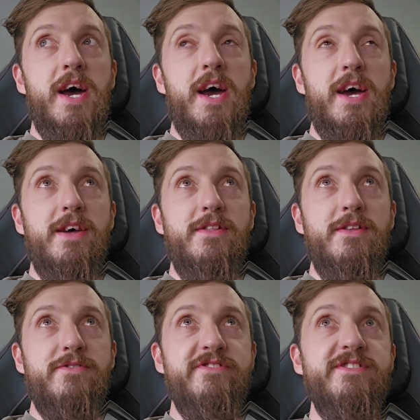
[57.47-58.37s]

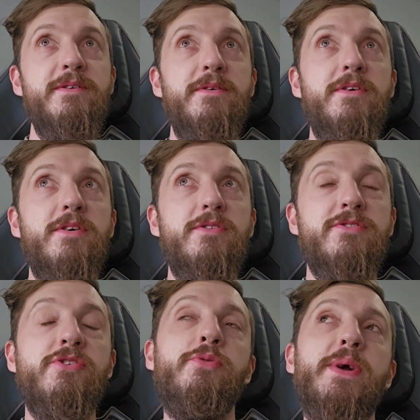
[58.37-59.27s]
And just
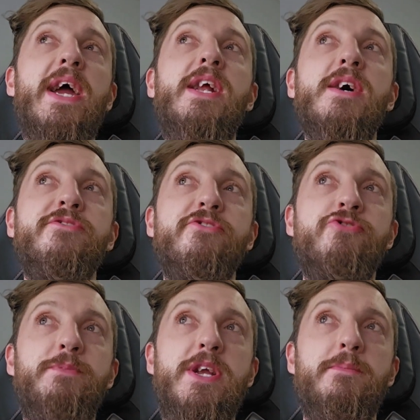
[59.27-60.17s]
to create a
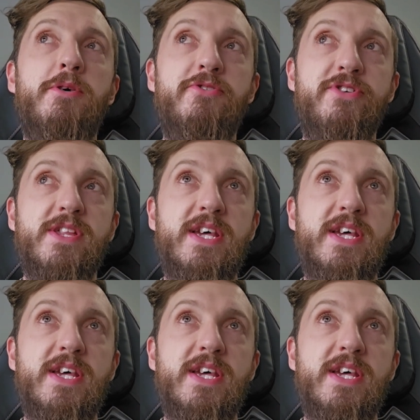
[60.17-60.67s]
social media post like